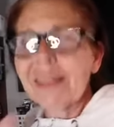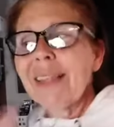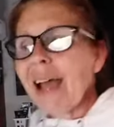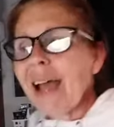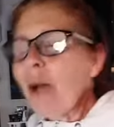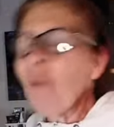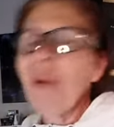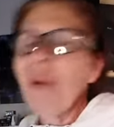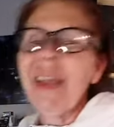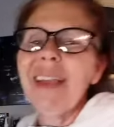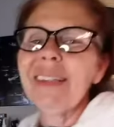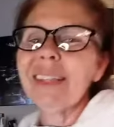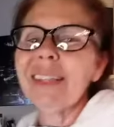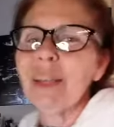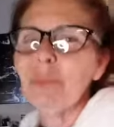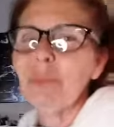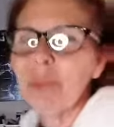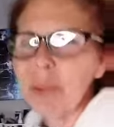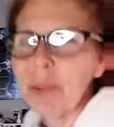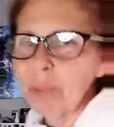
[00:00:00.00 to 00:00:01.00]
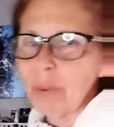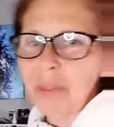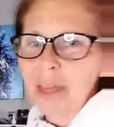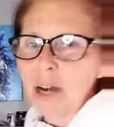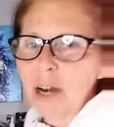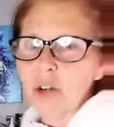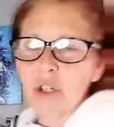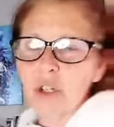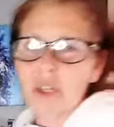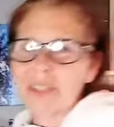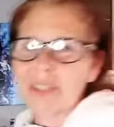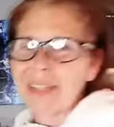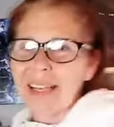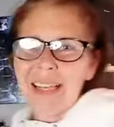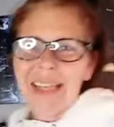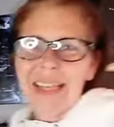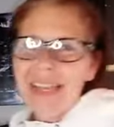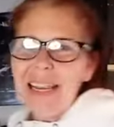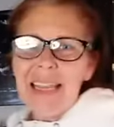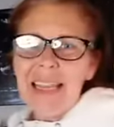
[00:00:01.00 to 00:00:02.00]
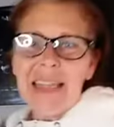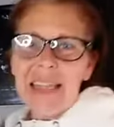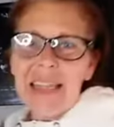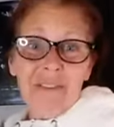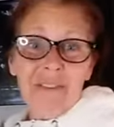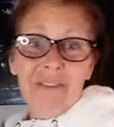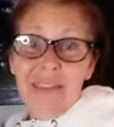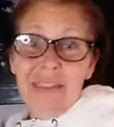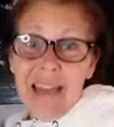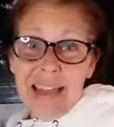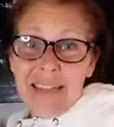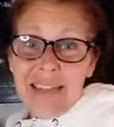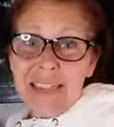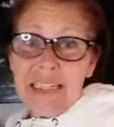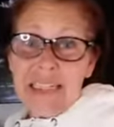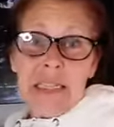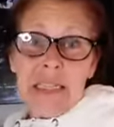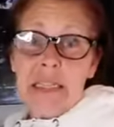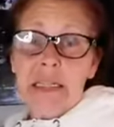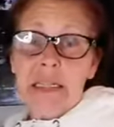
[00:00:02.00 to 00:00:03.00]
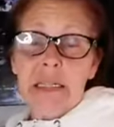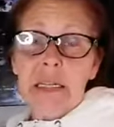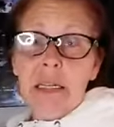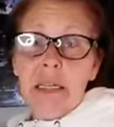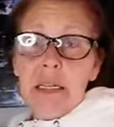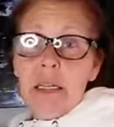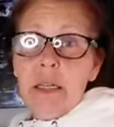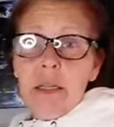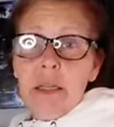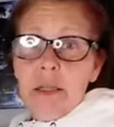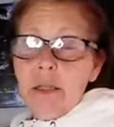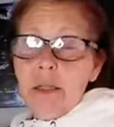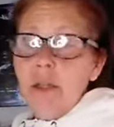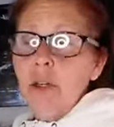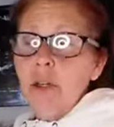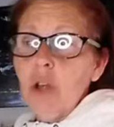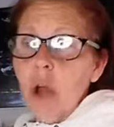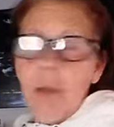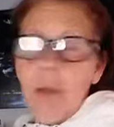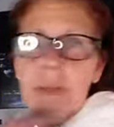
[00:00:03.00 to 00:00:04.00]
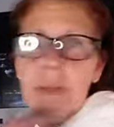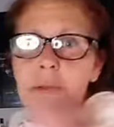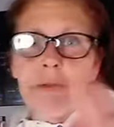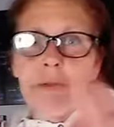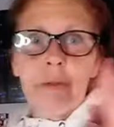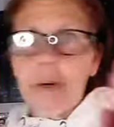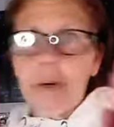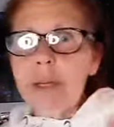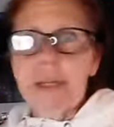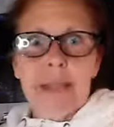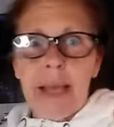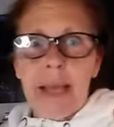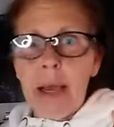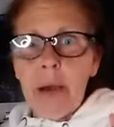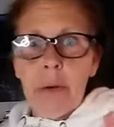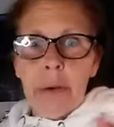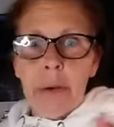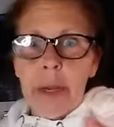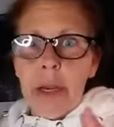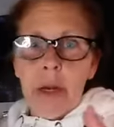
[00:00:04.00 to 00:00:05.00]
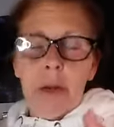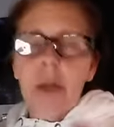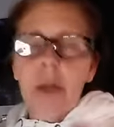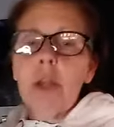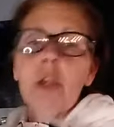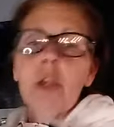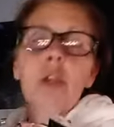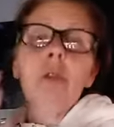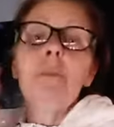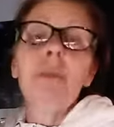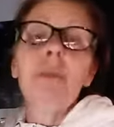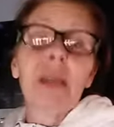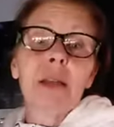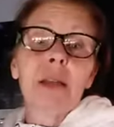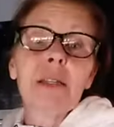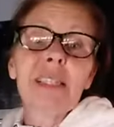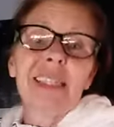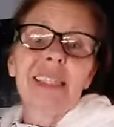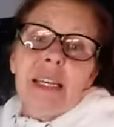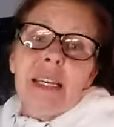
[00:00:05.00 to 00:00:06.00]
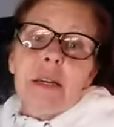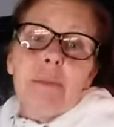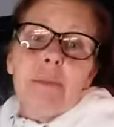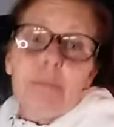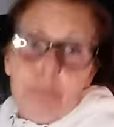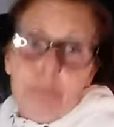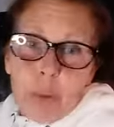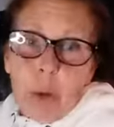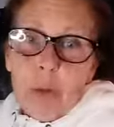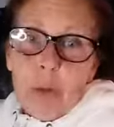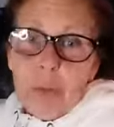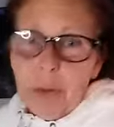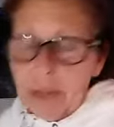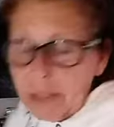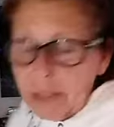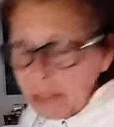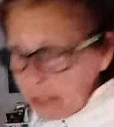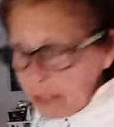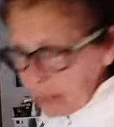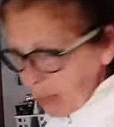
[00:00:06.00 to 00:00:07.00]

That way, some people that are just in the event can not be freaked out and you'd be able to see it both places